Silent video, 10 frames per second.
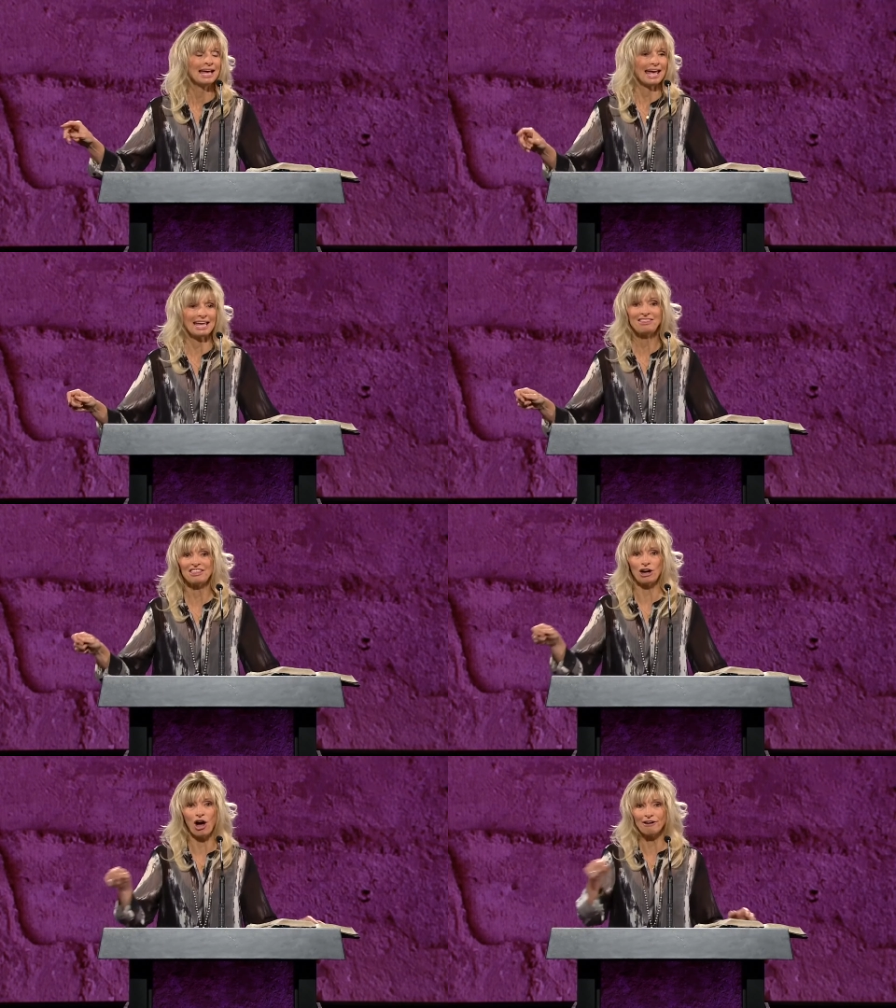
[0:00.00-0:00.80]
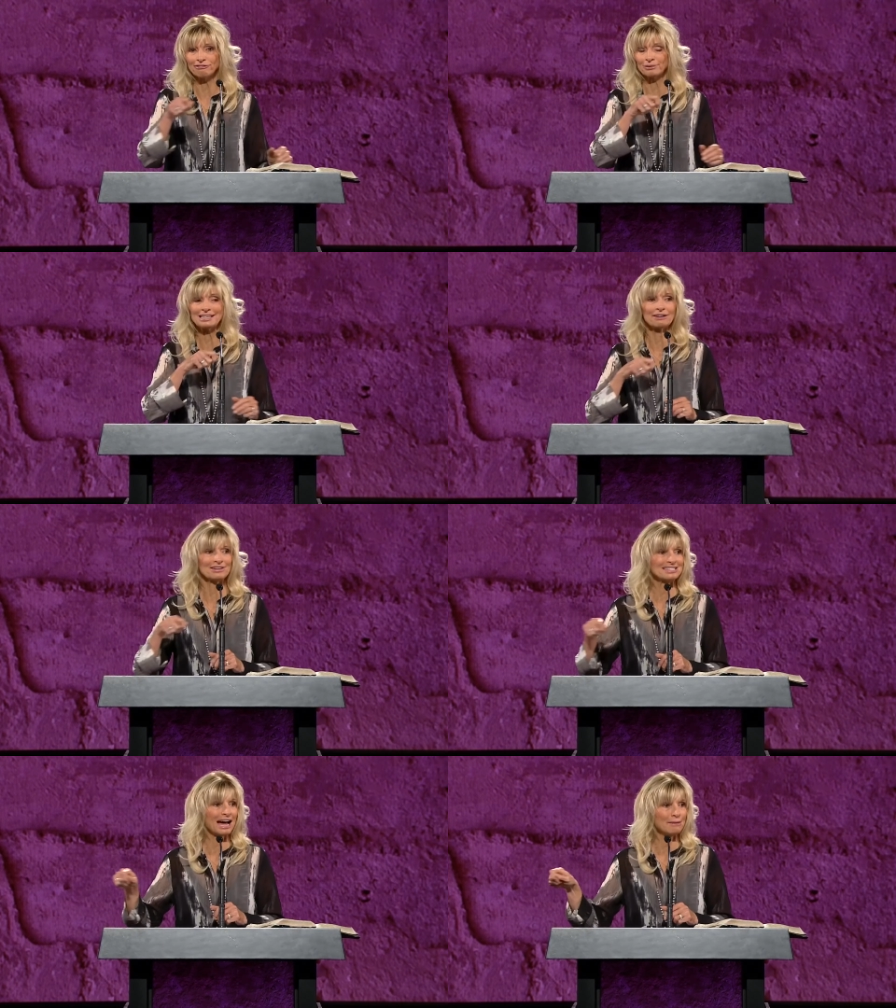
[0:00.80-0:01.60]
in the offering every
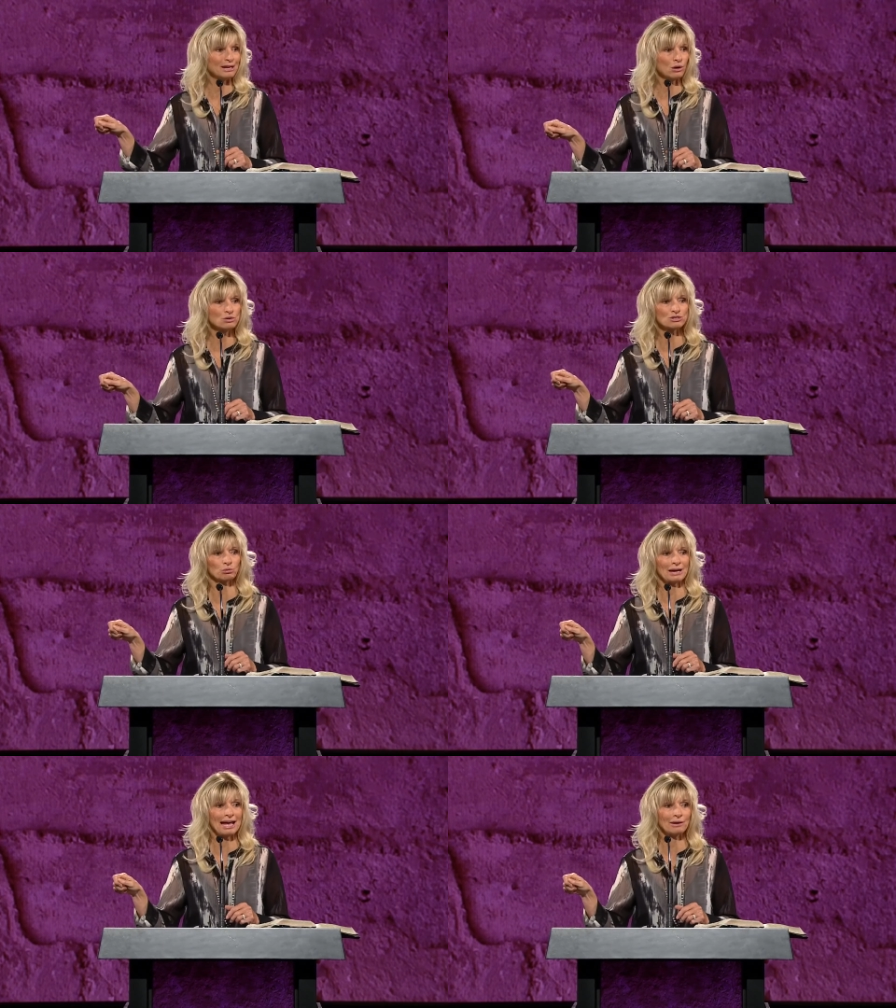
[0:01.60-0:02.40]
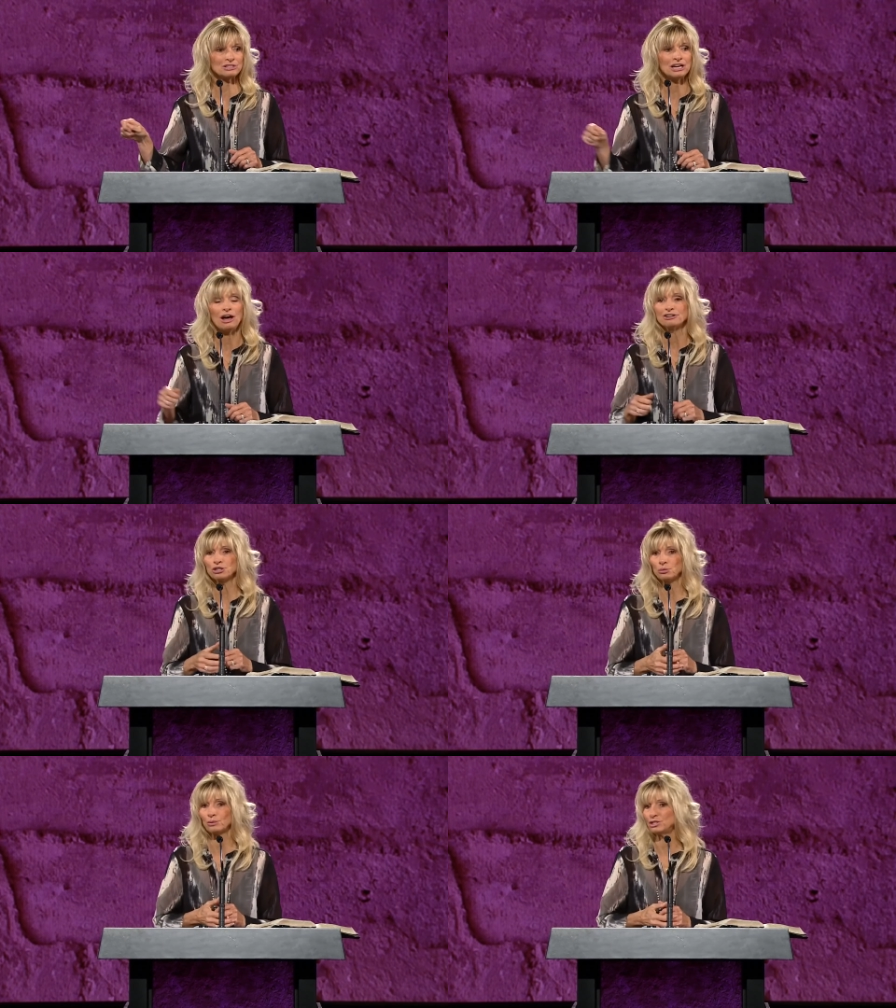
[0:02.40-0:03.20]
time it goes around
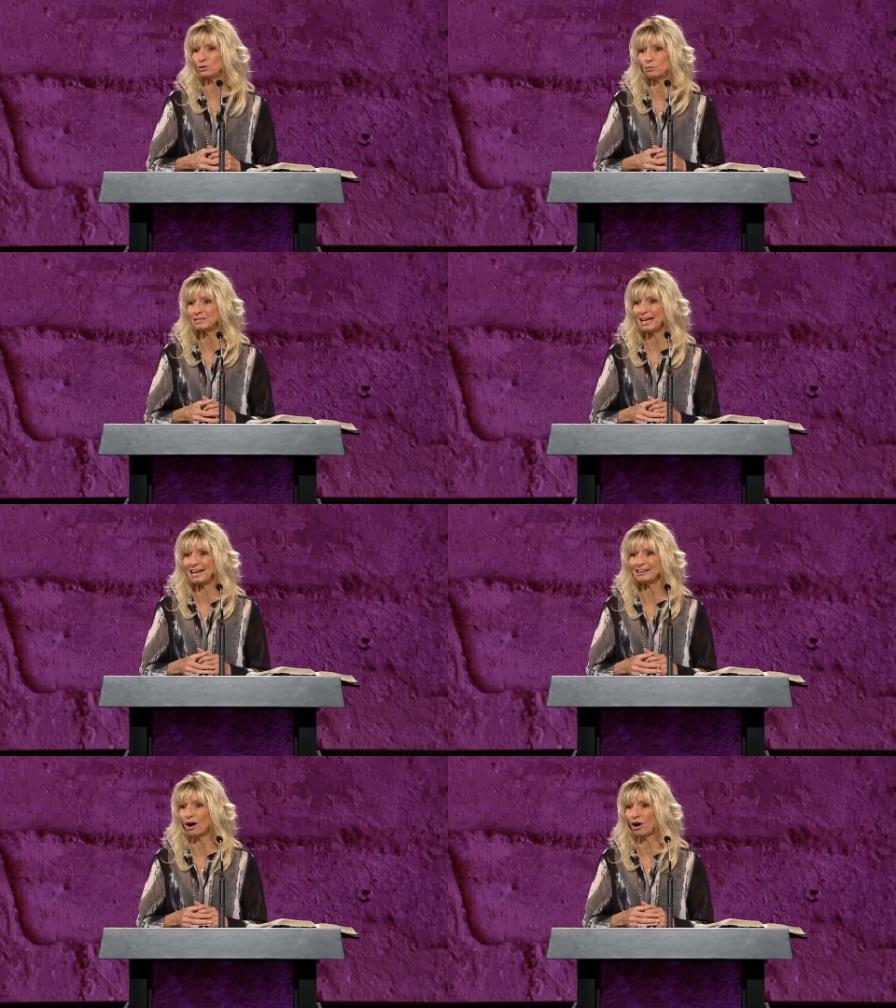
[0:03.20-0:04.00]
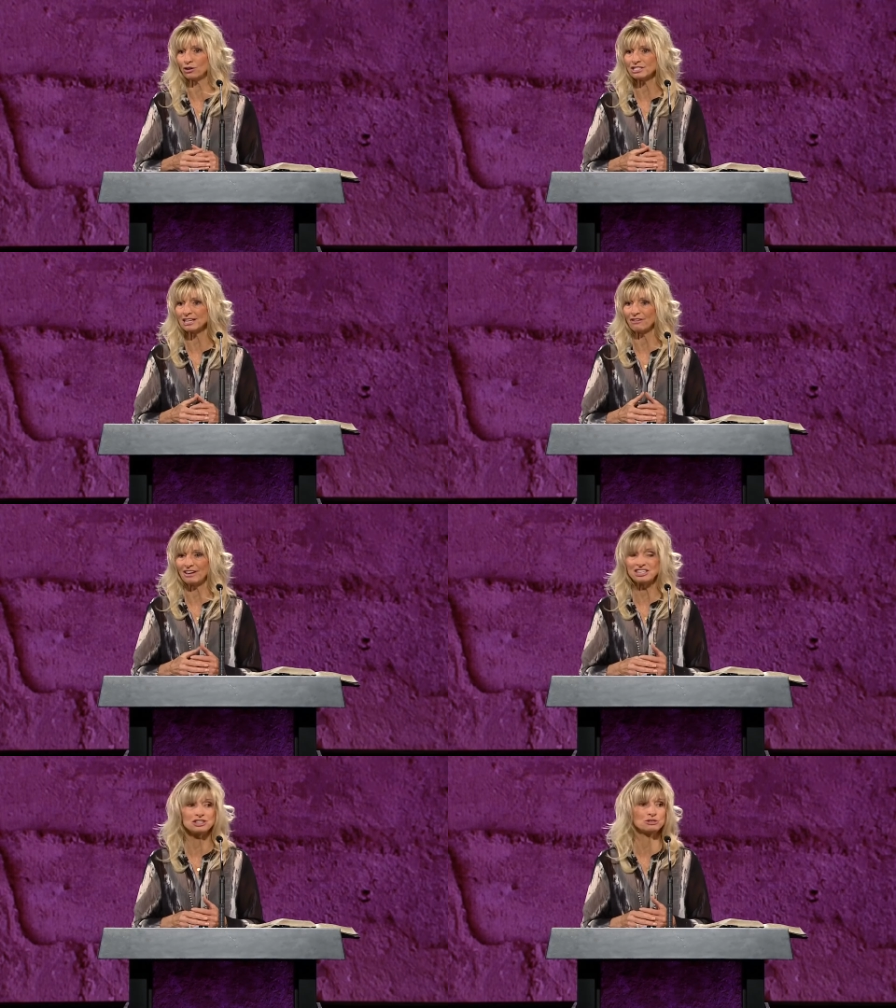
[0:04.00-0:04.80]
to, to obtain our
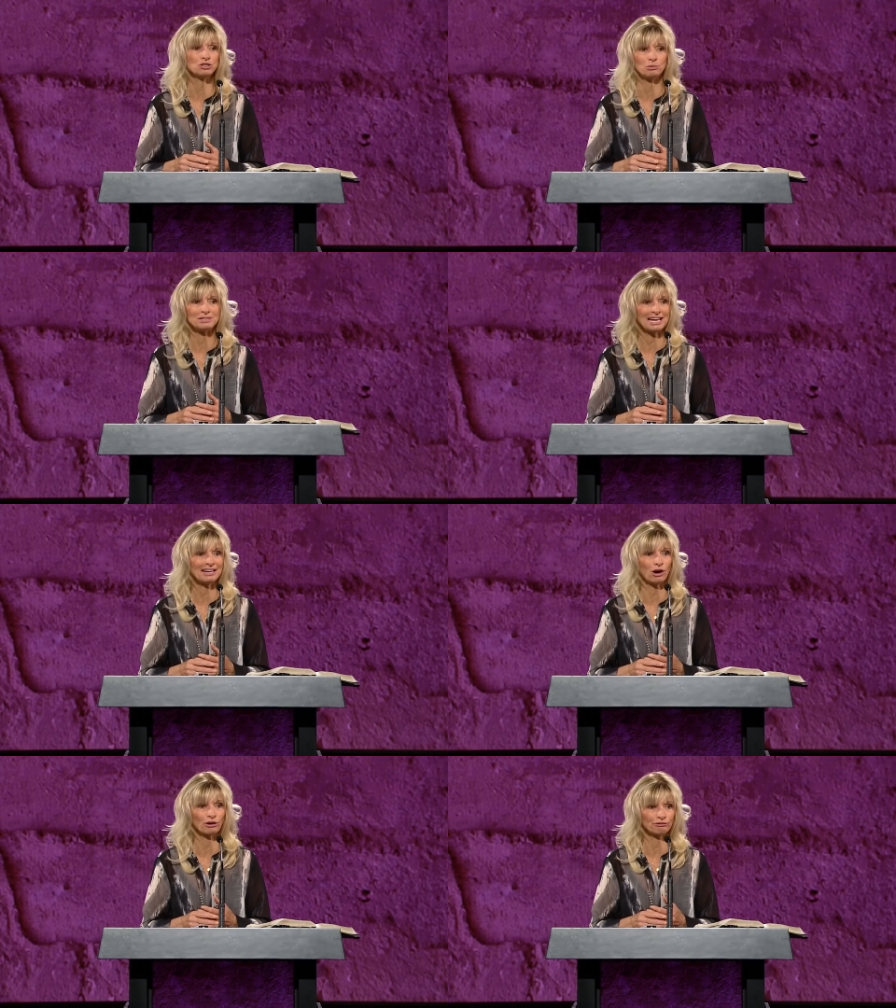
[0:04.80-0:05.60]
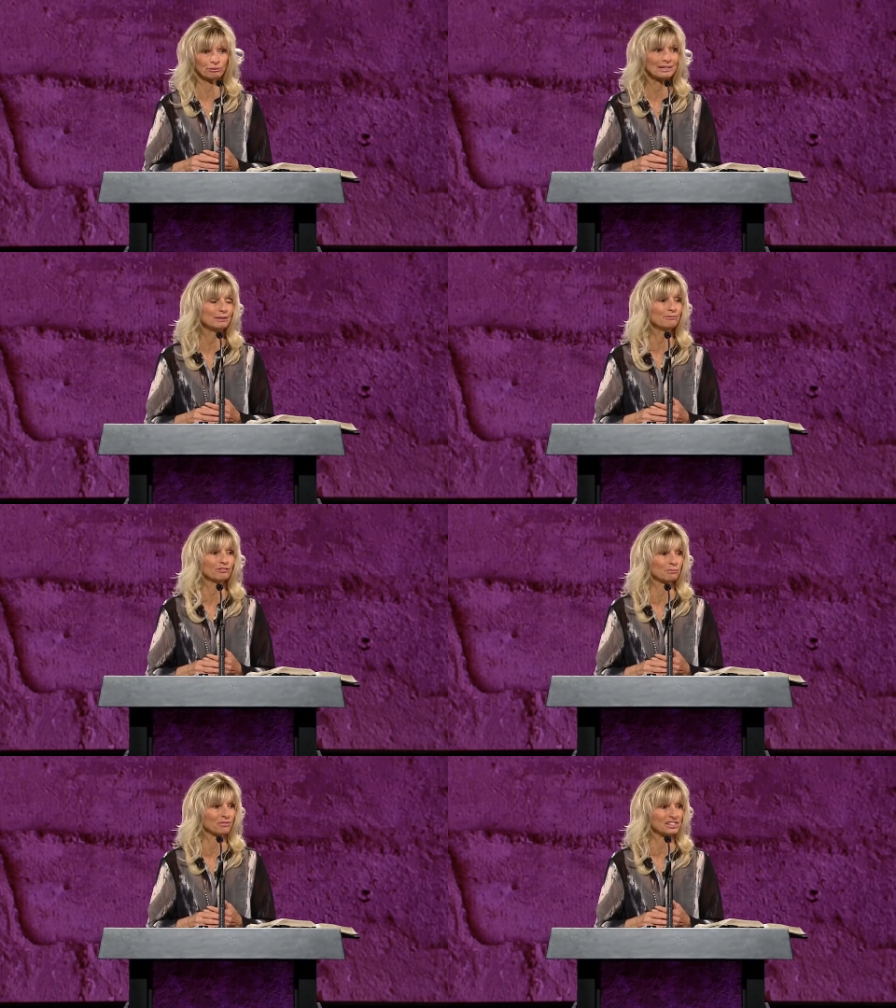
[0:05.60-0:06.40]
salvation, to obtain our freedom
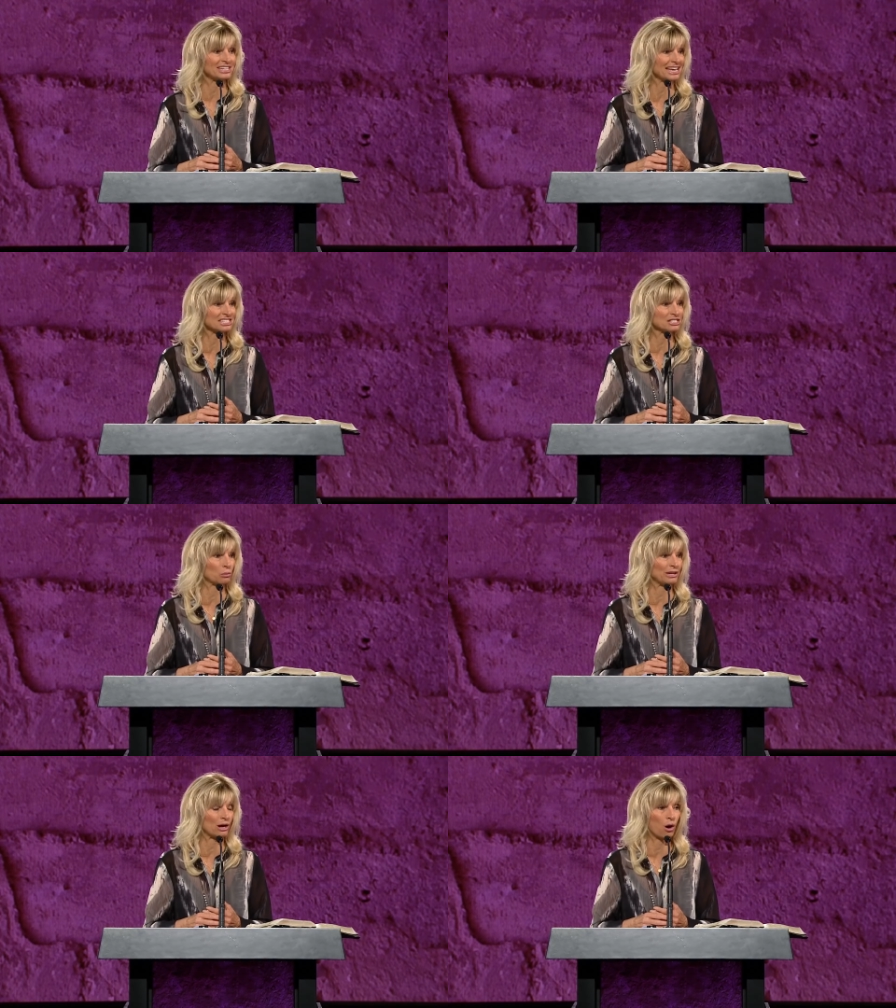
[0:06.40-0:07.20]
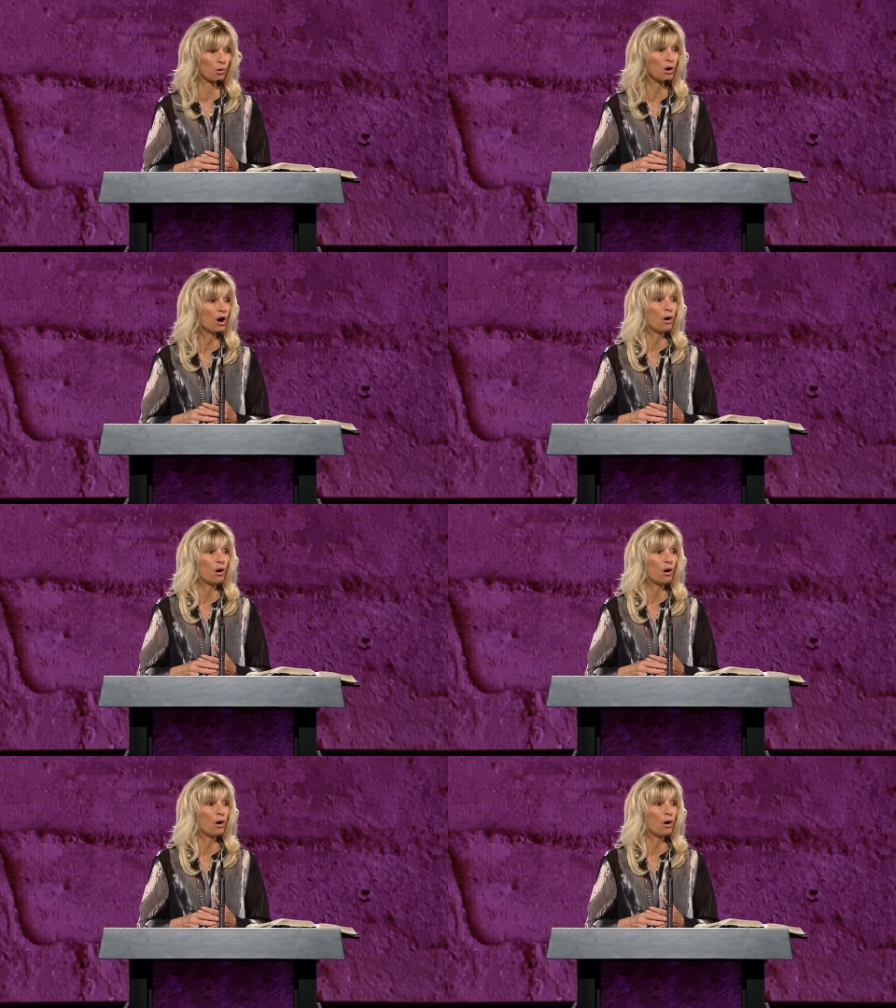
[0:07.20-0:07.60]
from the debts that we owe.